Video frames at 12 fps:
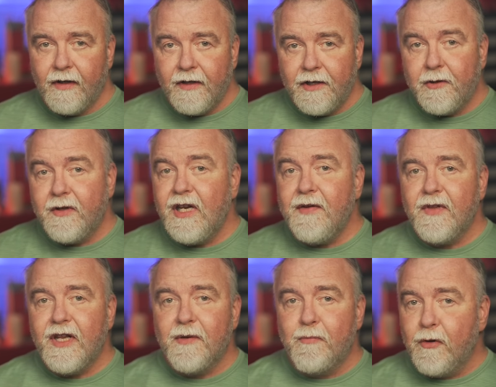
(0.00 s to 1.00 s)
You can even
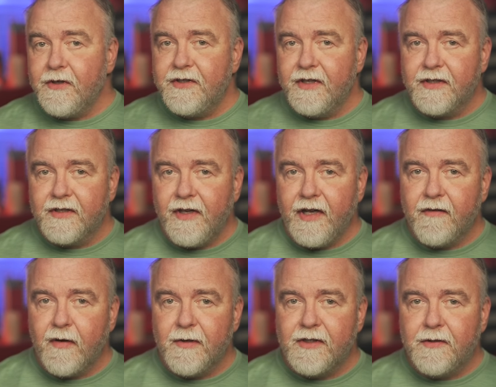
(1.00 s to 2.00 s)
then push this
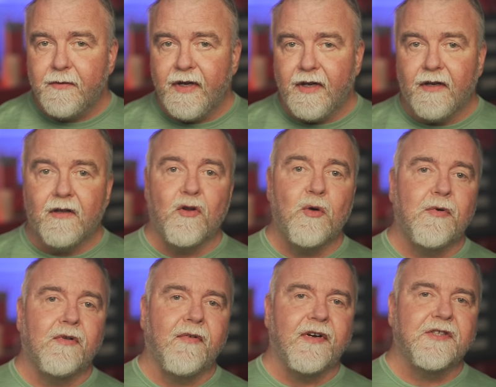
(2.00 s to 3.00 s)
container image to a
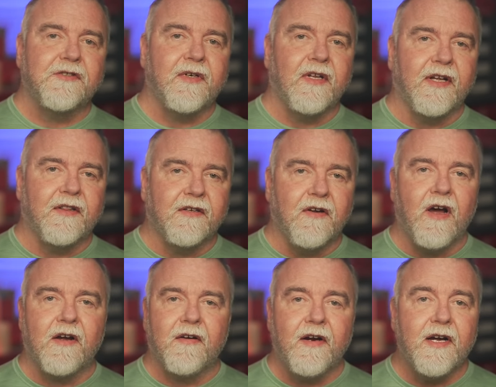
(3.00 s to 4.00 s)
global registry like the
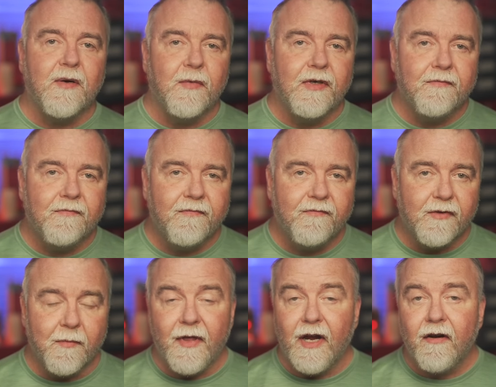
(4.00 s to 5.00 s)
Docker Hub.
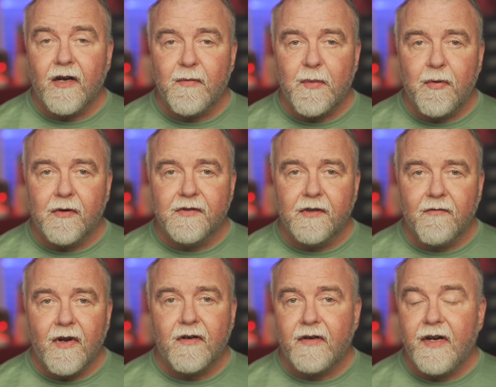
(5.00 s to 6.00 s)
From there, it can be pulled and
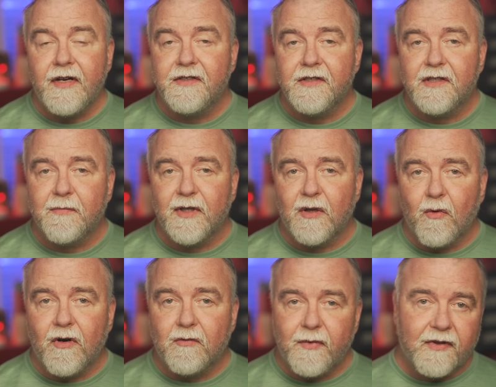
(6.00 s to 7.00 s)
run on any system in the
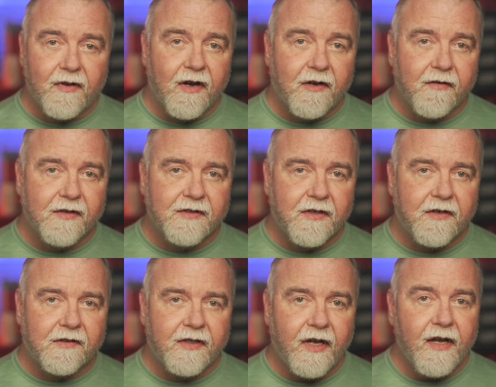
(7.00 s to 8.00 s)
world with Docker
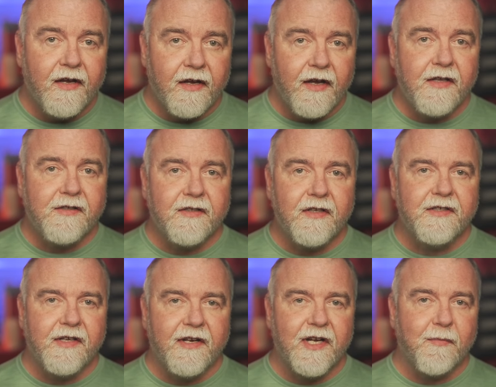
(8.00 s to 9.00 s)
installed, instantly
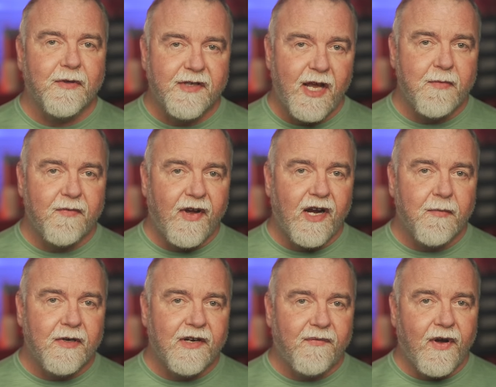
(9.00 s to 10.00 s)
setting up the same
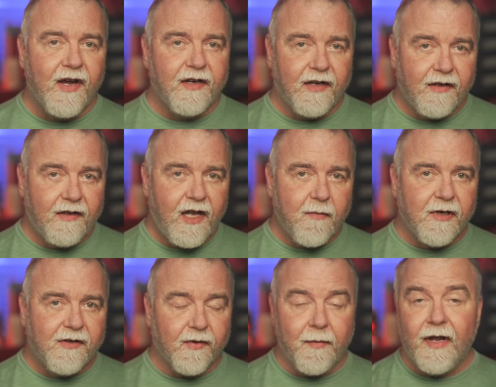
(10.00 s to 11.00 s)
environment defined in the
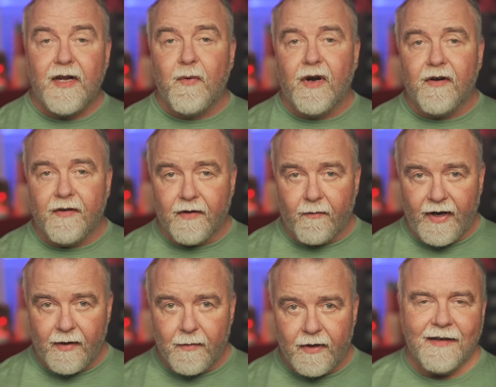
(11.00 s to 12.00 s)
image from anywhere on the
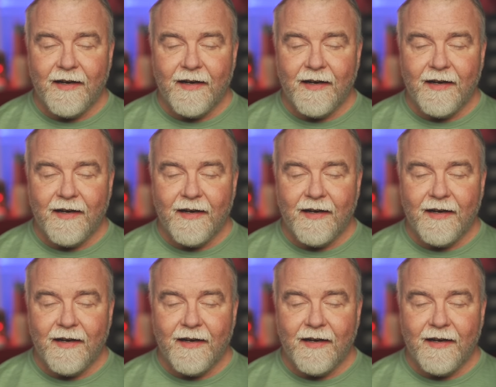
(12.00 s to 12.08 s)
web.